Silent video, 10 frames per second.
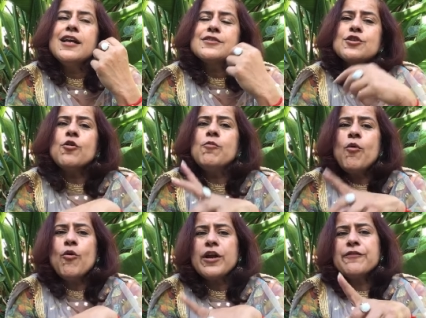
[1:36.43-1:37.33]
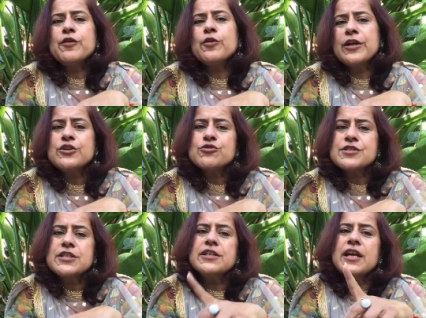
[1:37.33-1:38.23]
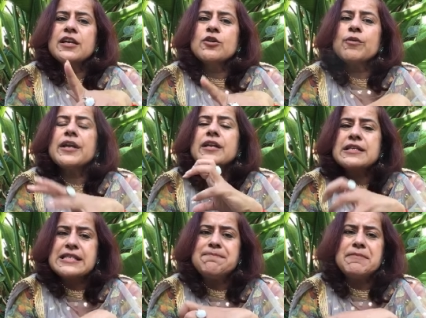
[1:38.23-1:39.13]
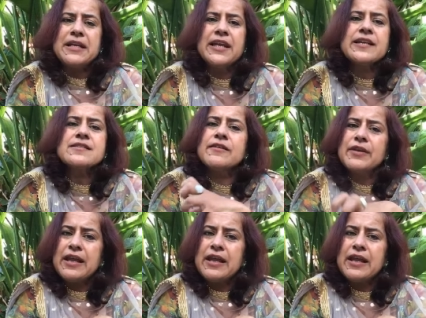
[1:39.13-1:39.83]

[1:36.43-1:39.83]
So more, if you're interested in knowing deep meanings of